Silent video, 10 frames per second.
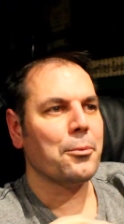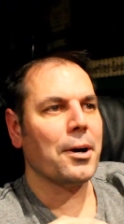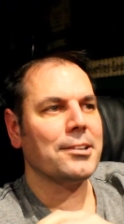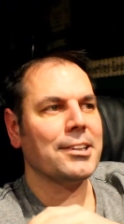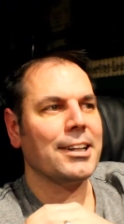
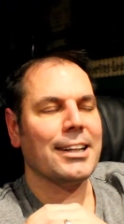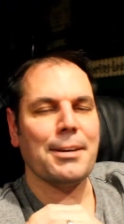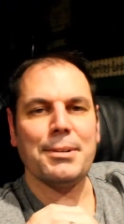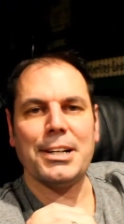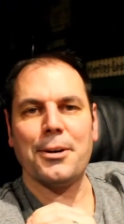watch it,
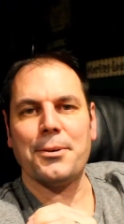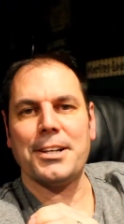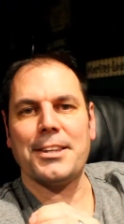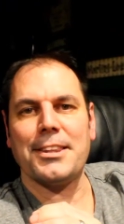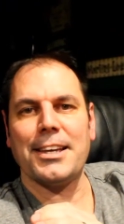let me know
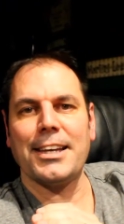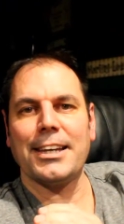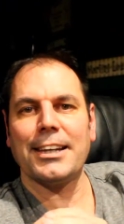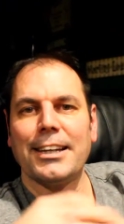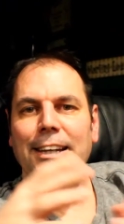what you
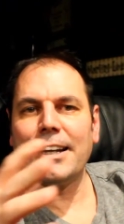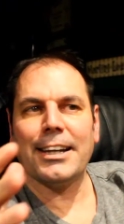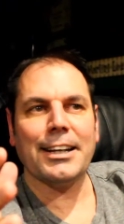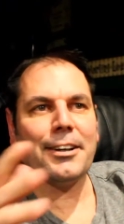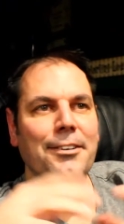think,
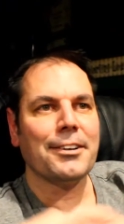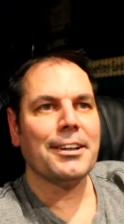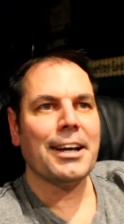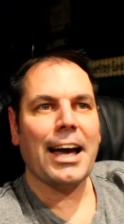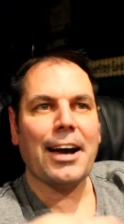you know,
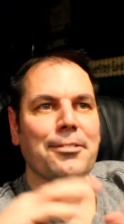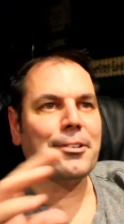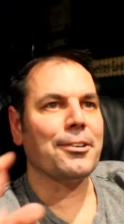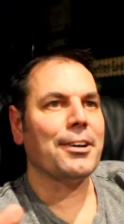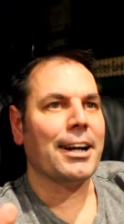
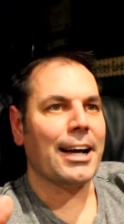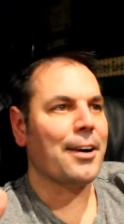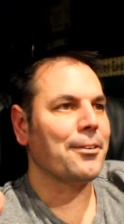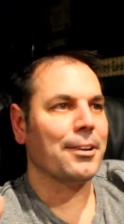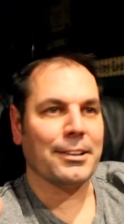after an
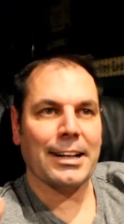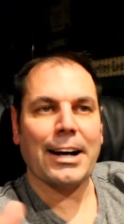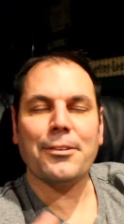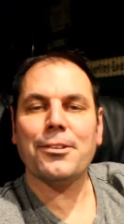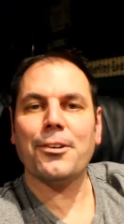hour, an
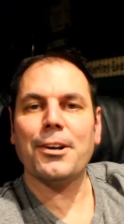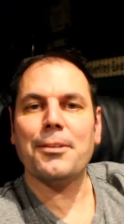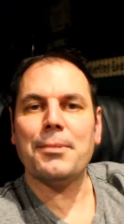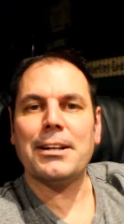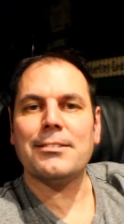hour and
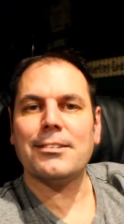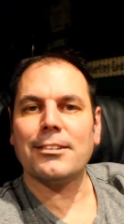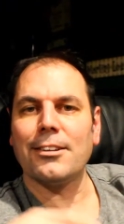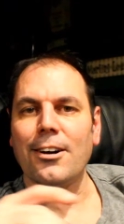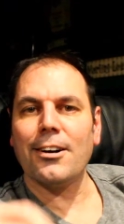38 minutes
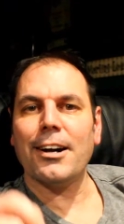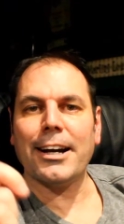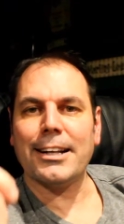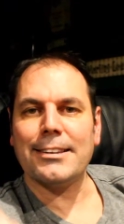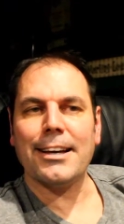long,
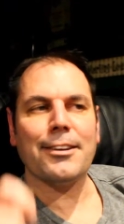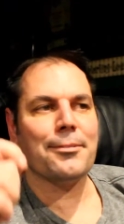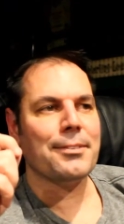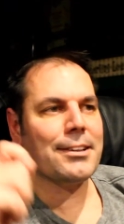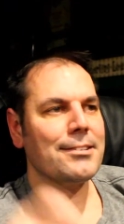I could tell
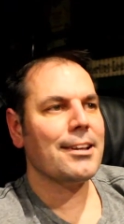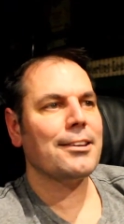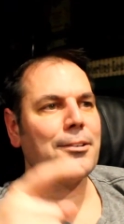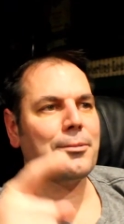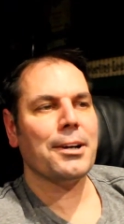them that's
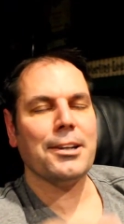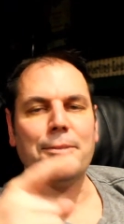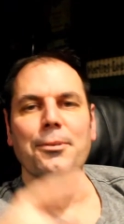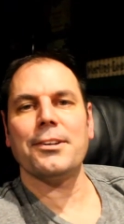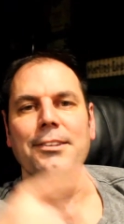not the way
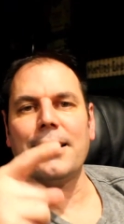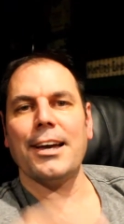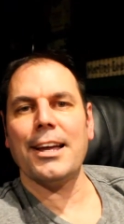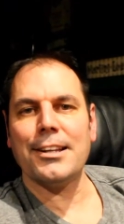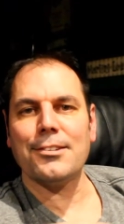you want to
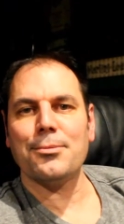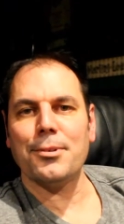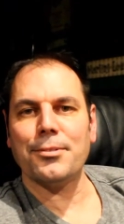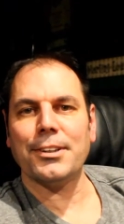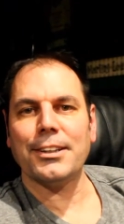end this
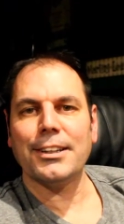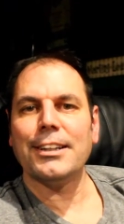movie.